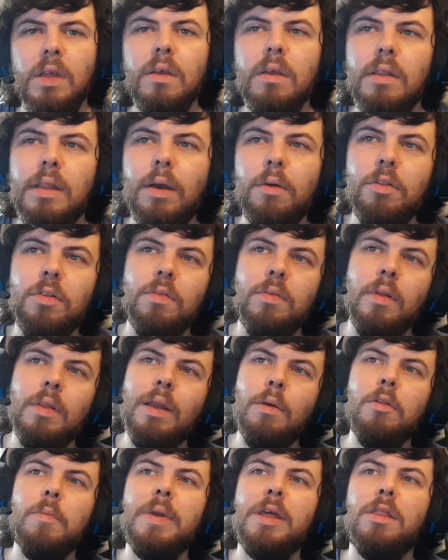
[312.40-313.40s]
That was
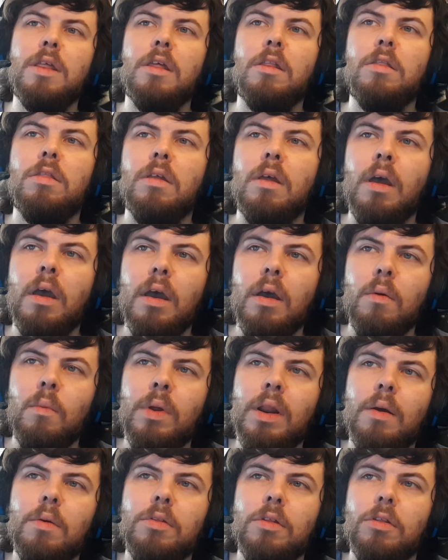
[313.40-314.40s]
a big thing
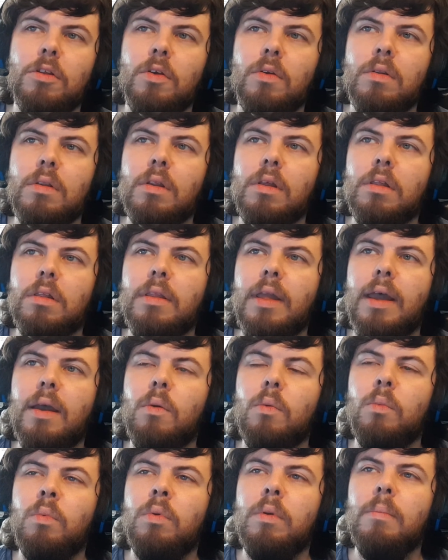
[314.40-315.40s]
when I was a student, is
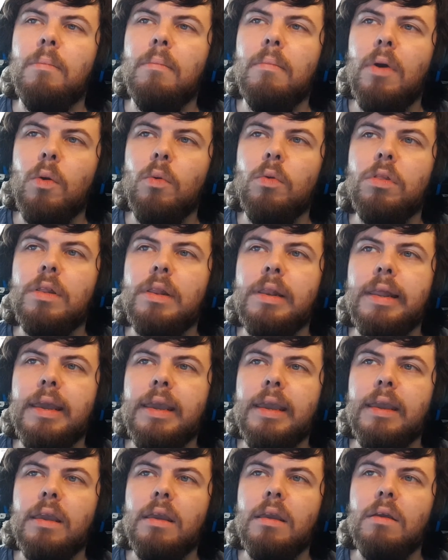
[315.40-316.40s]
that
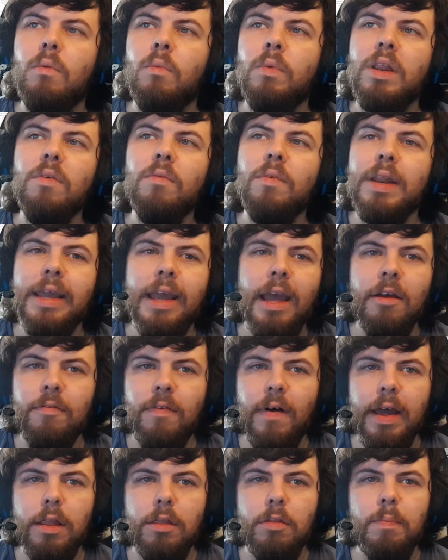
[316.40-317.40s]
we didn't really get
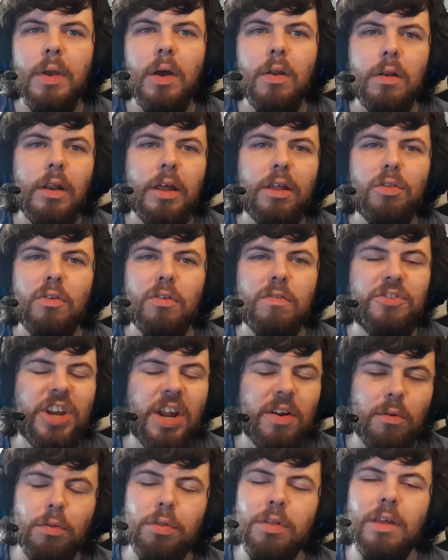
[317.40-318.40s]
advice beyond like sort of
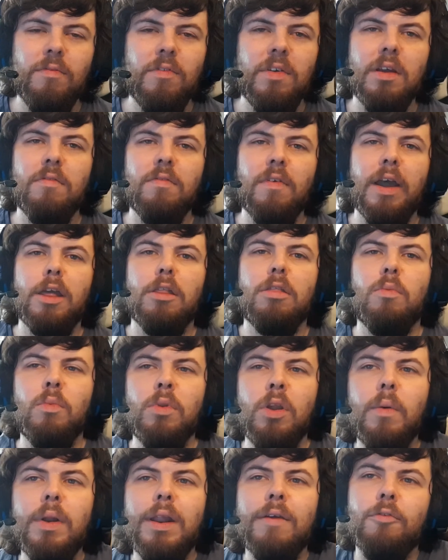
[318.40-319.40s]
general CV advice.
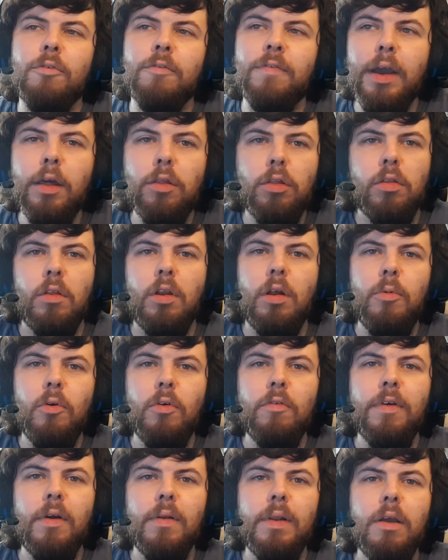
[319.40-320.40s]
No one ever advised us on our
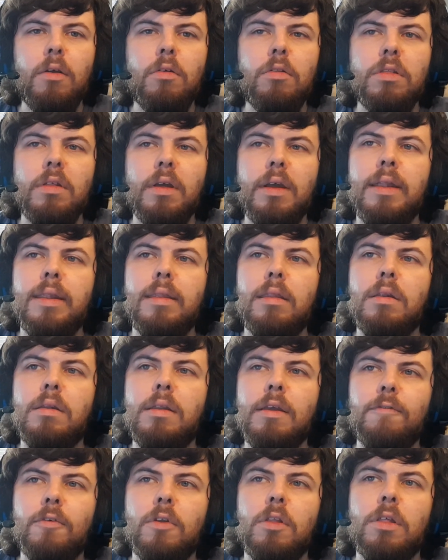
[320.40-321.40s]
portfolios, and the
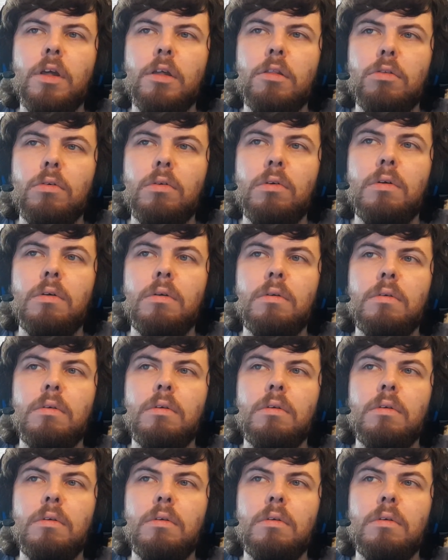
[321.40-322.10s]
difference I saw